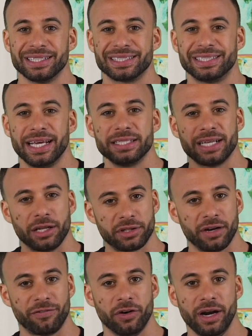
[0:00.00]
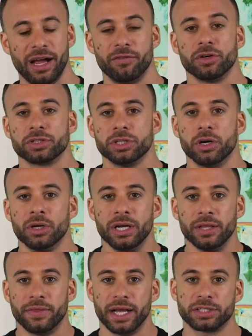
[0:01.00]
it stays out there forever. So
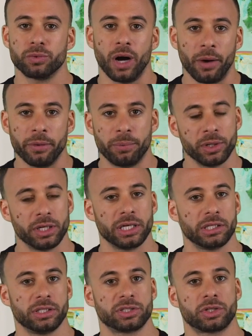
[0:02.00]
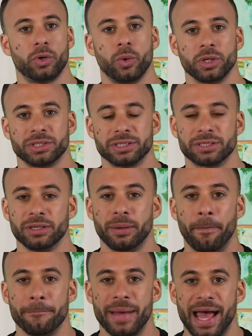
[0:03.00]
that's why we put it into this course. It's a
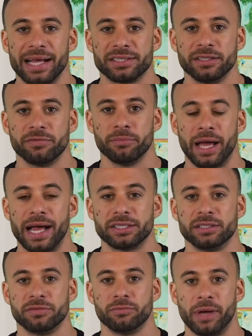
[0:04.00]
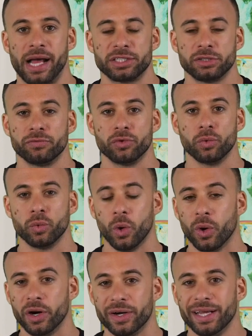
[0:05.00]
massive, massive, massive
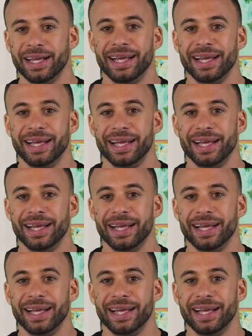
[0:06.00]
reward.